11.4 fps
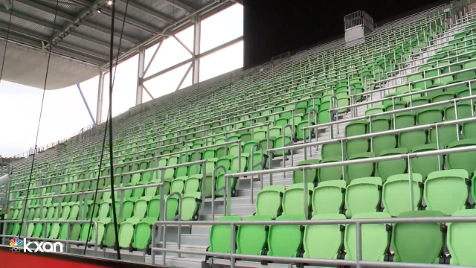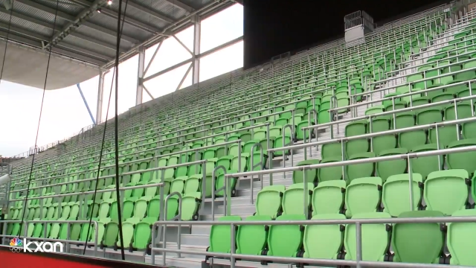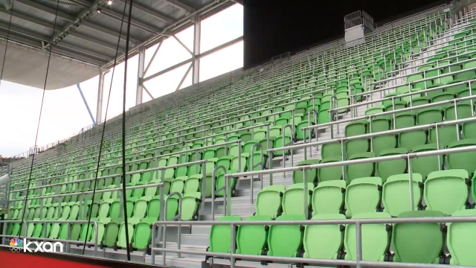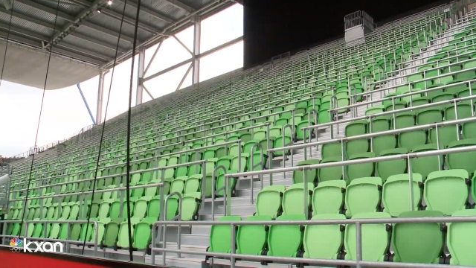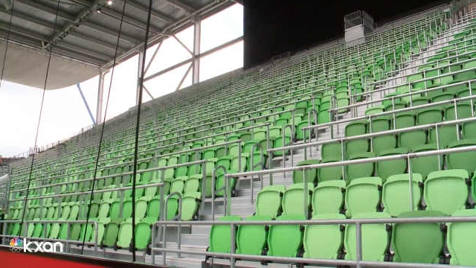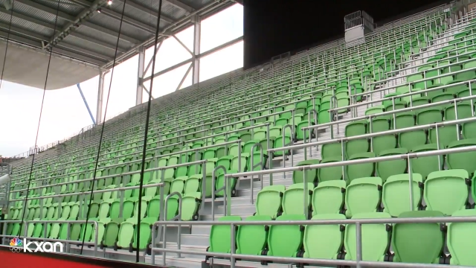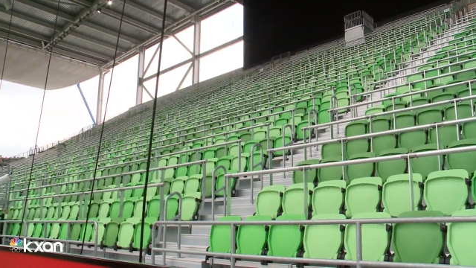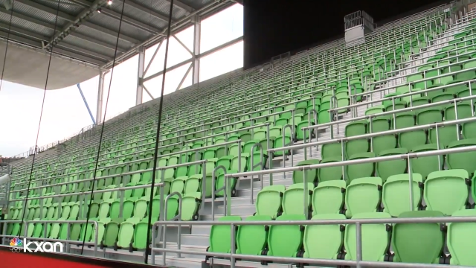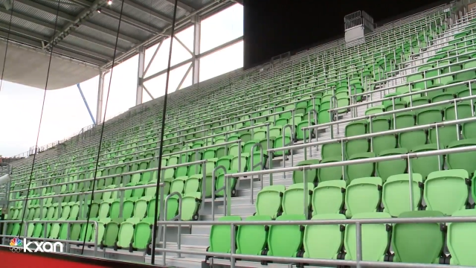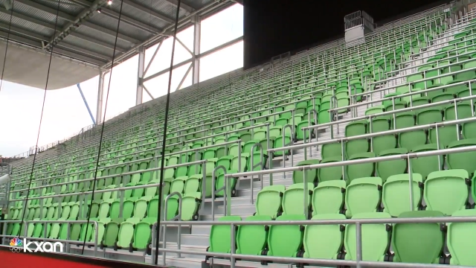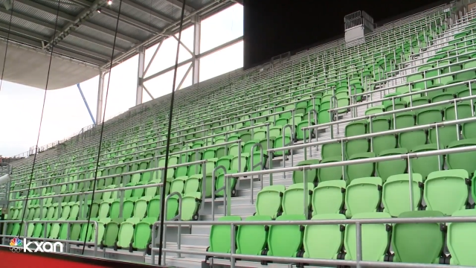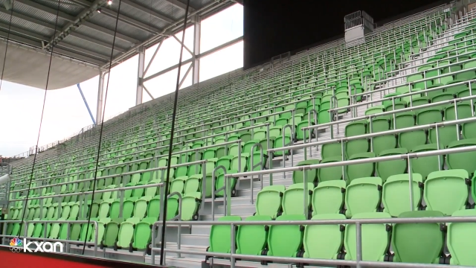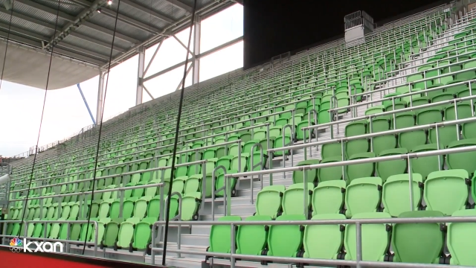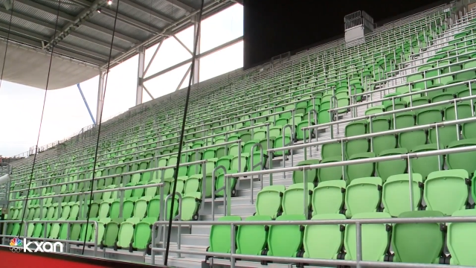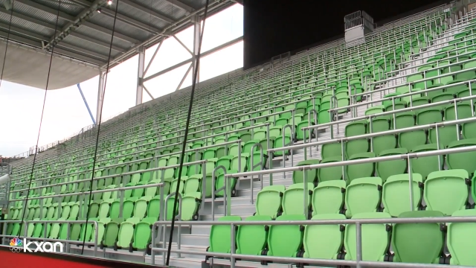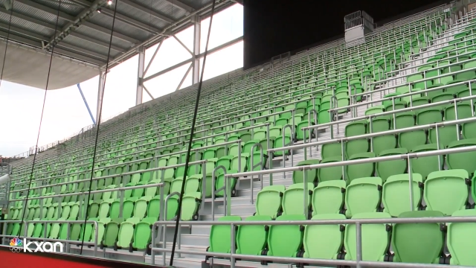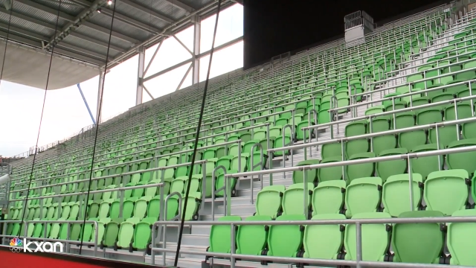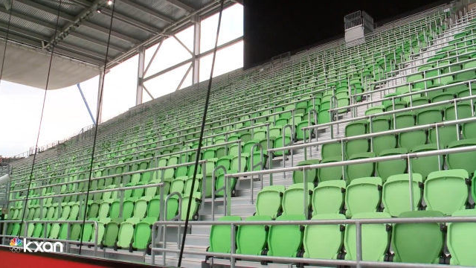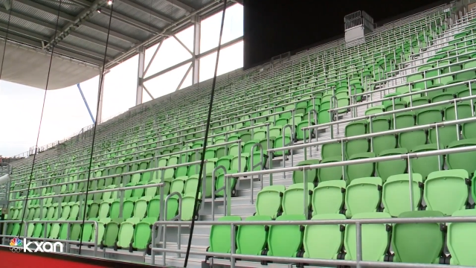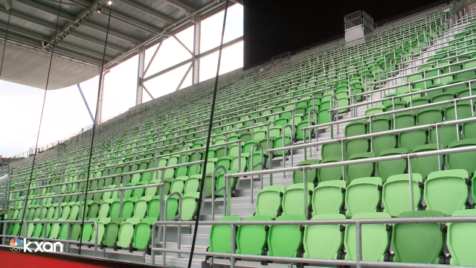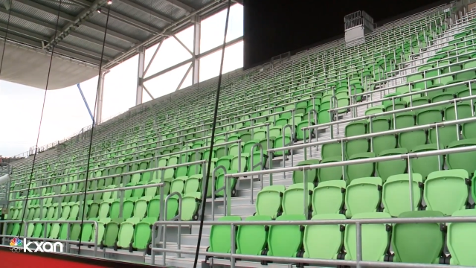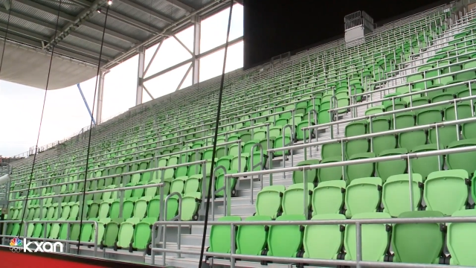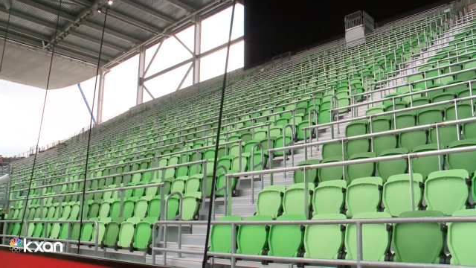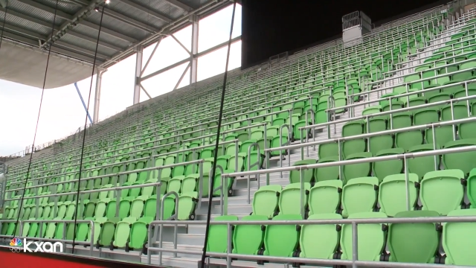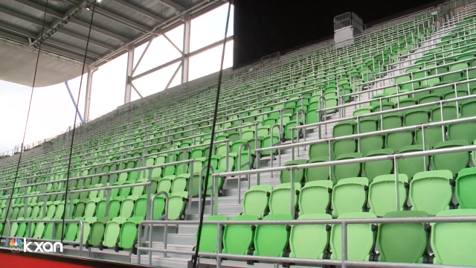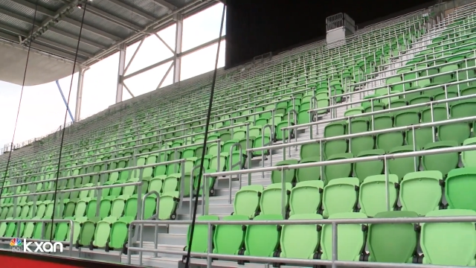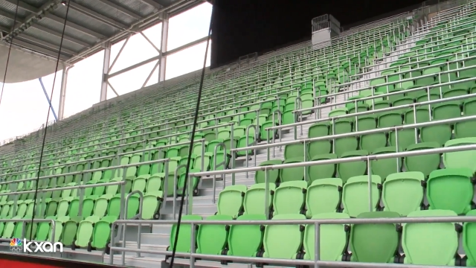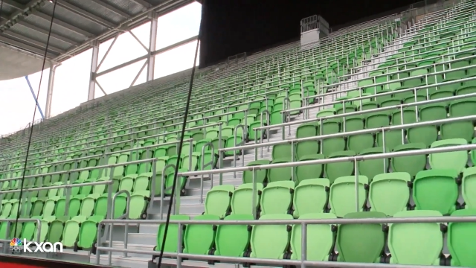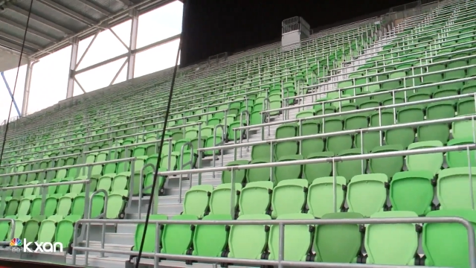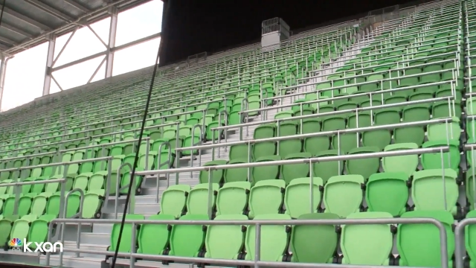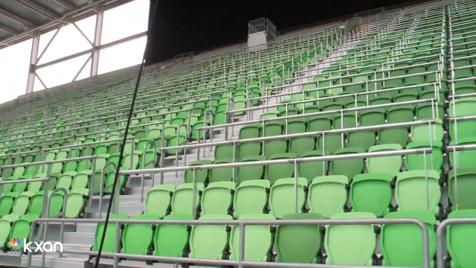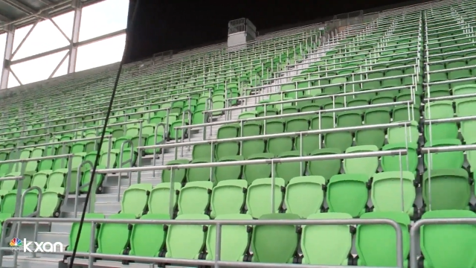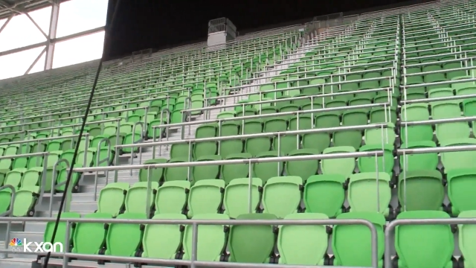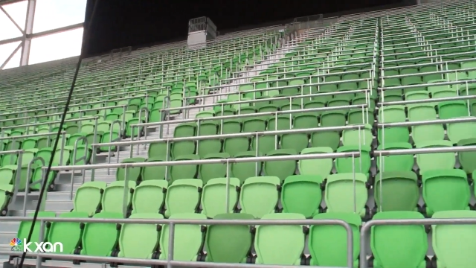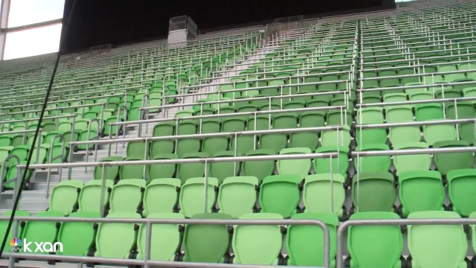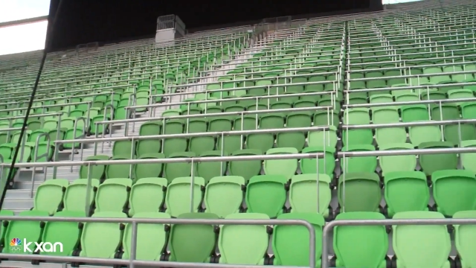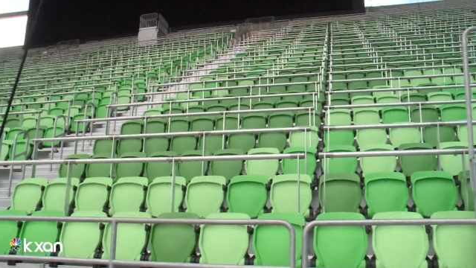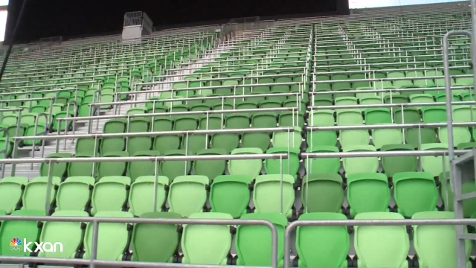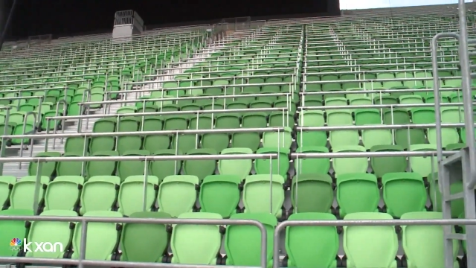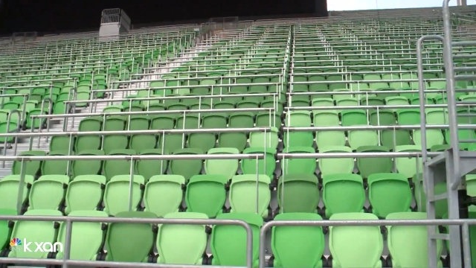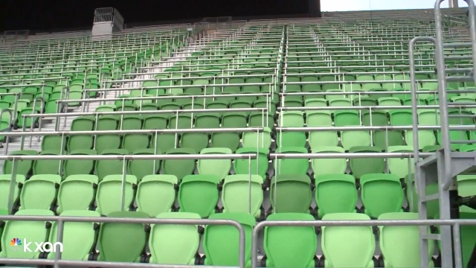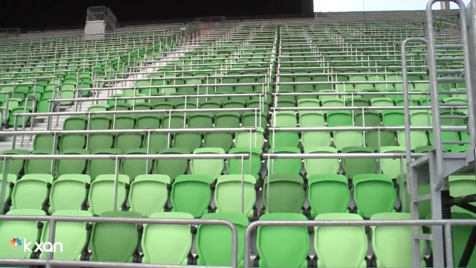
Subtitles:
Nobody's mouth can be seen.